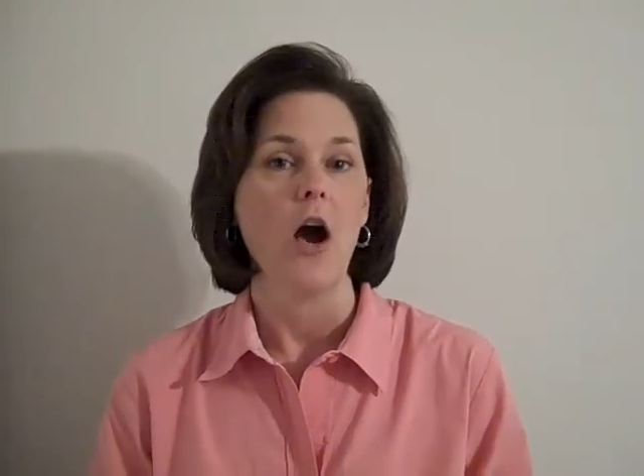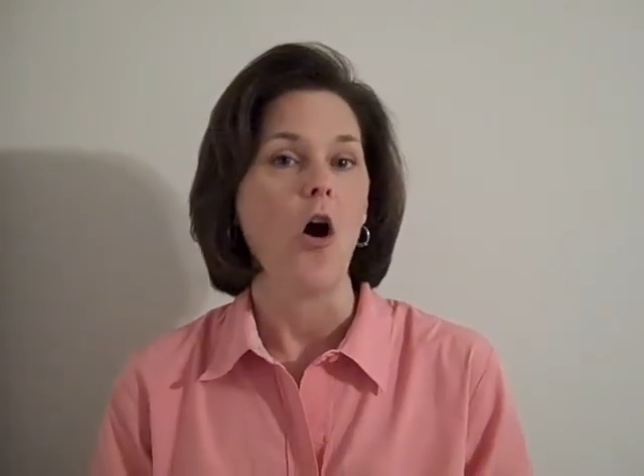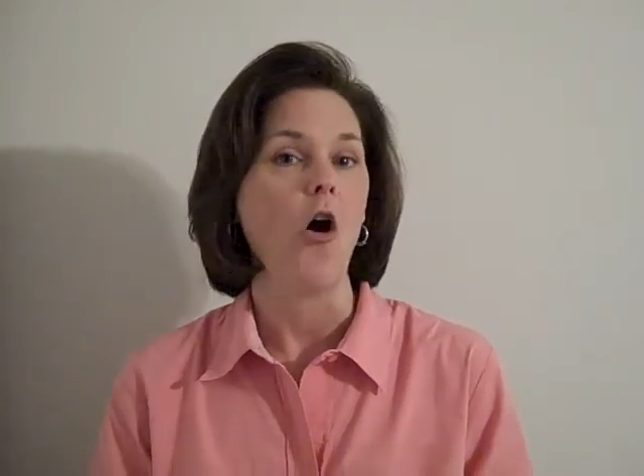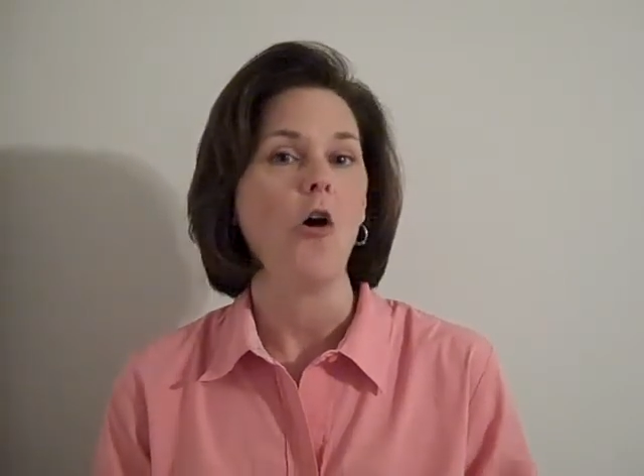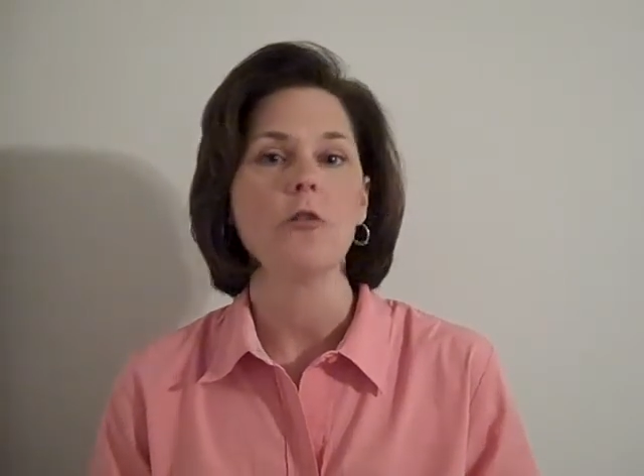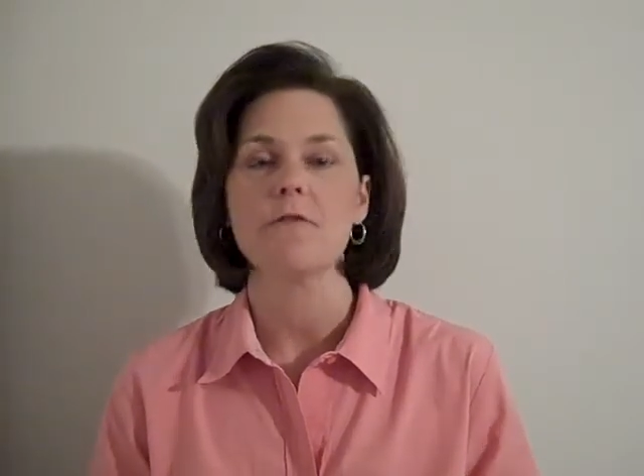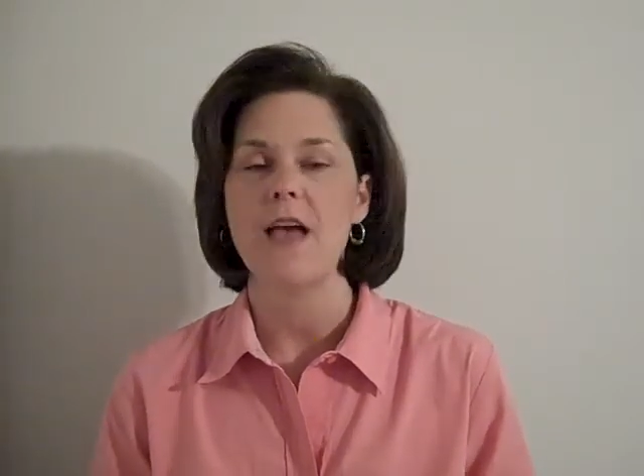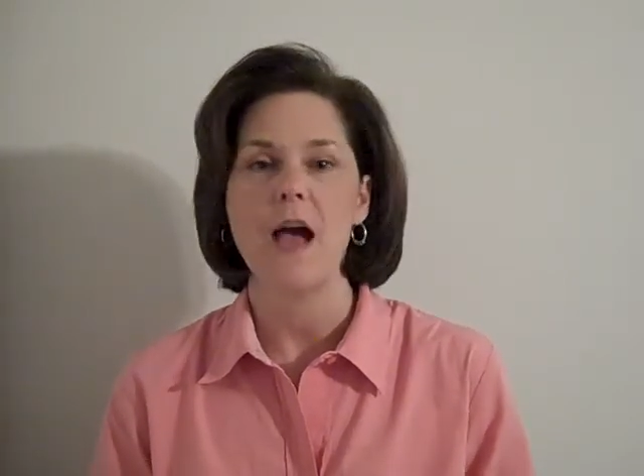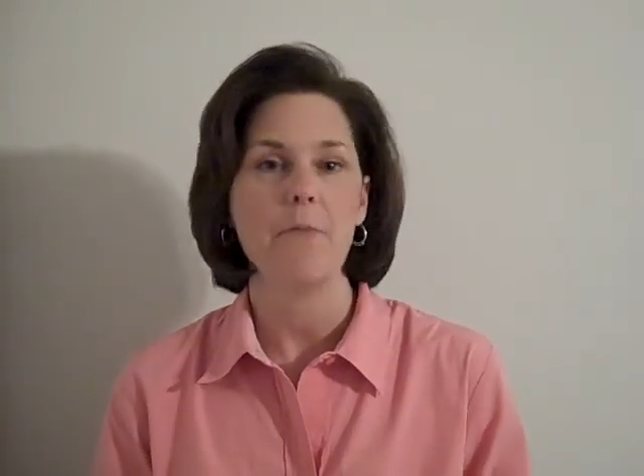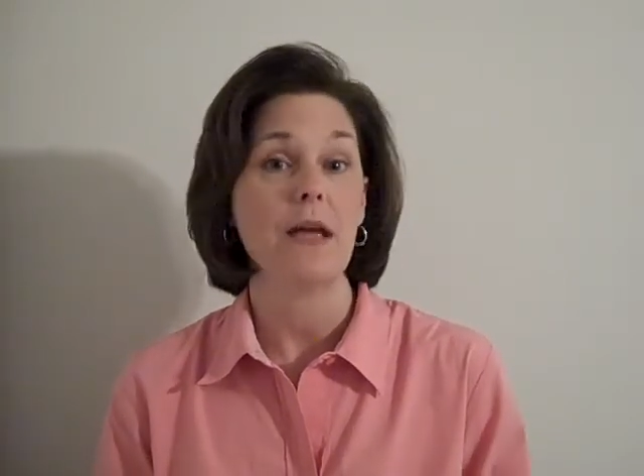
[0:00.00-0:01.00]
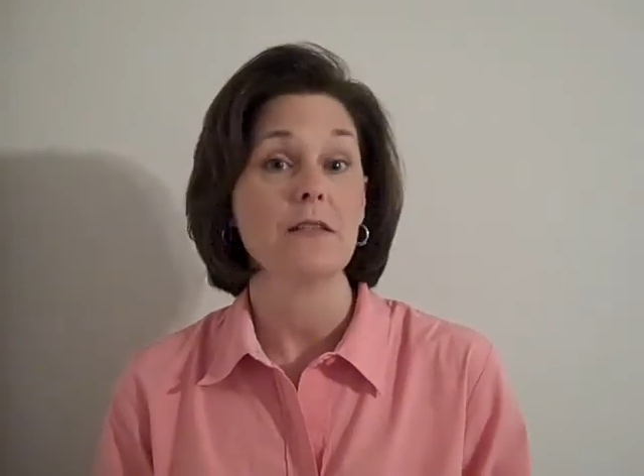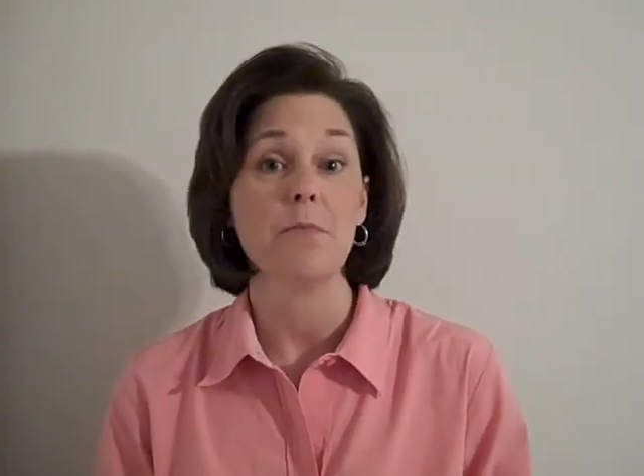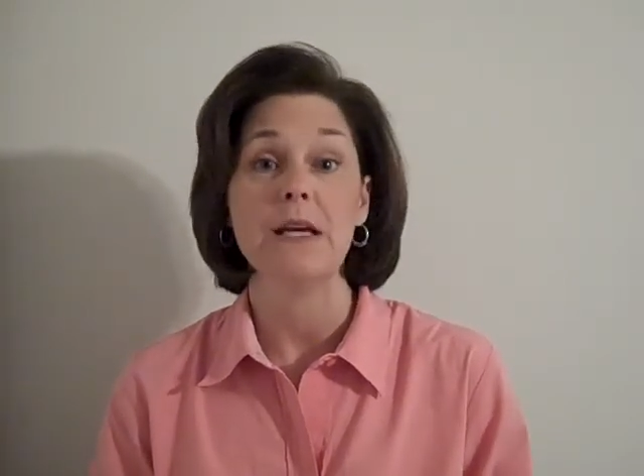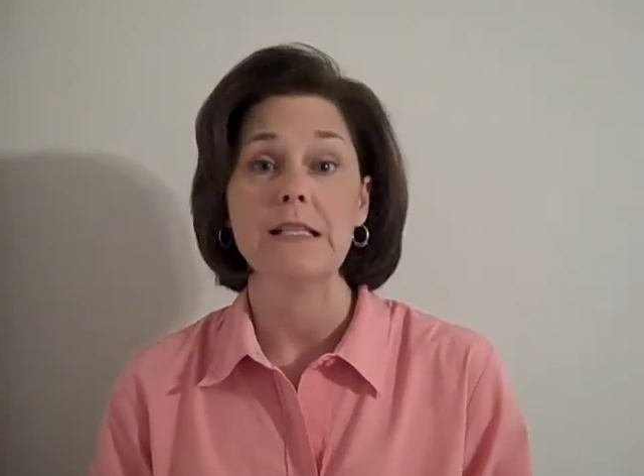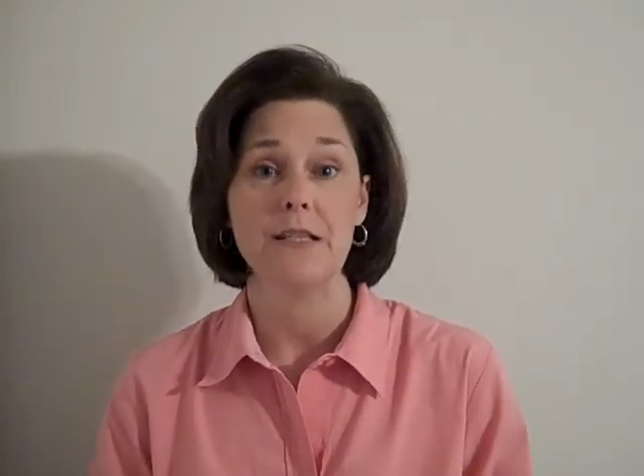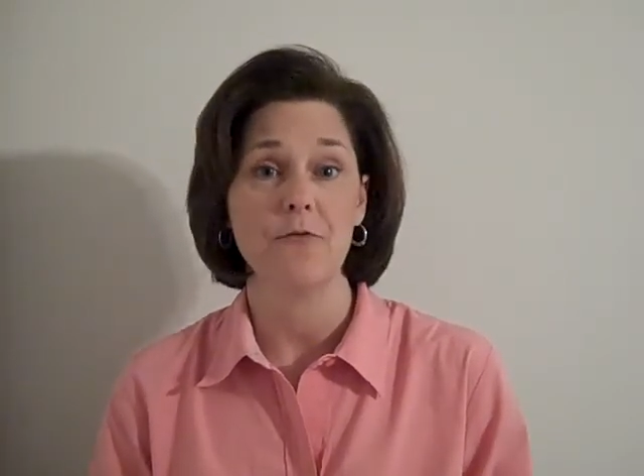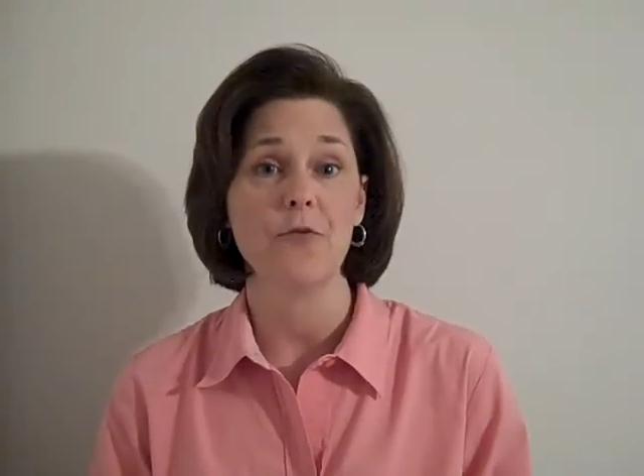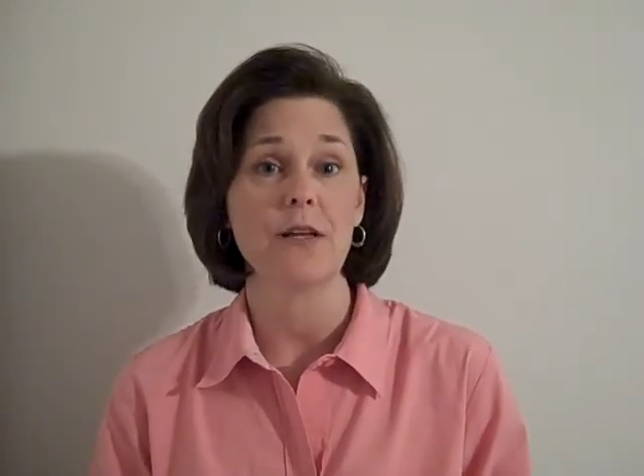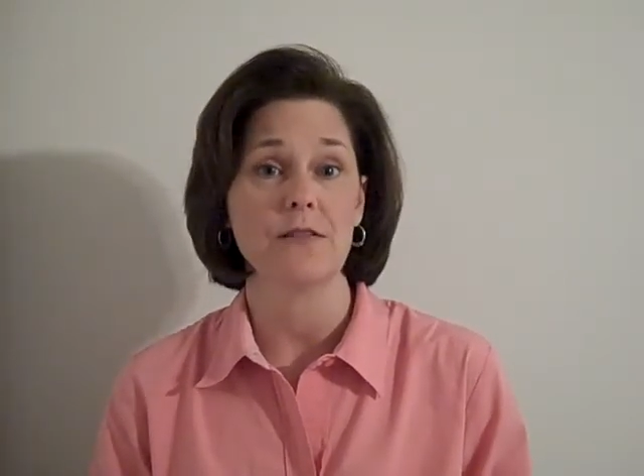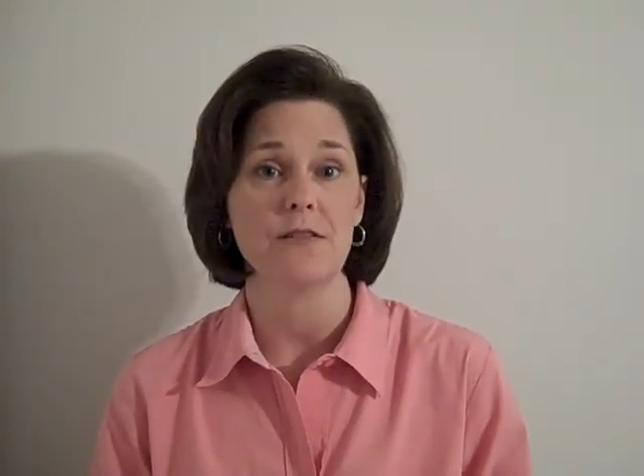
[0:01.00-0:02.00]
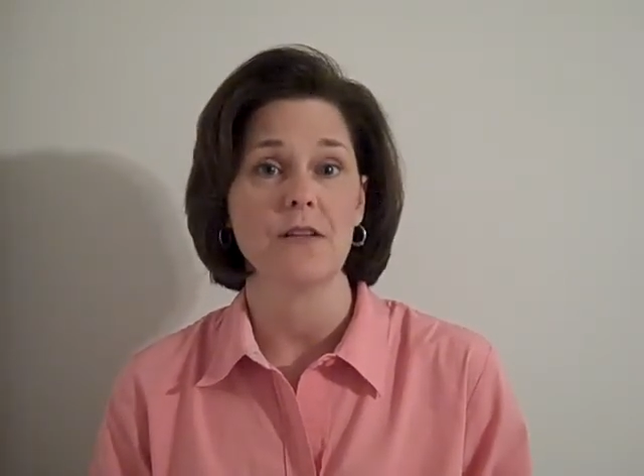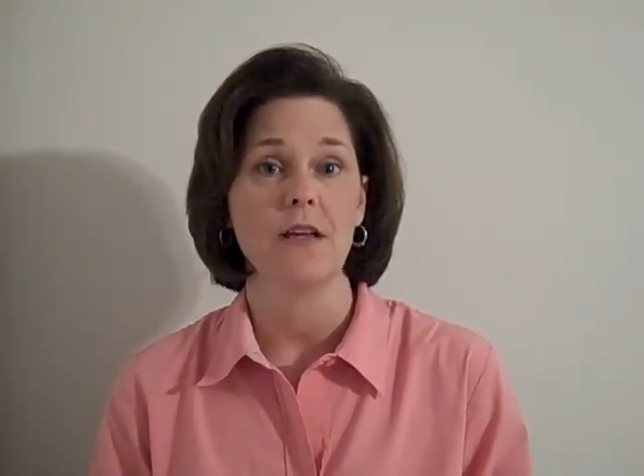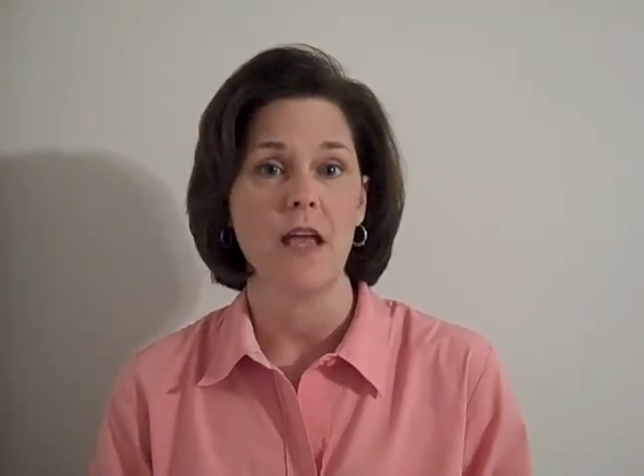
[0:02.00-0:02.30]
all of that makes a big difference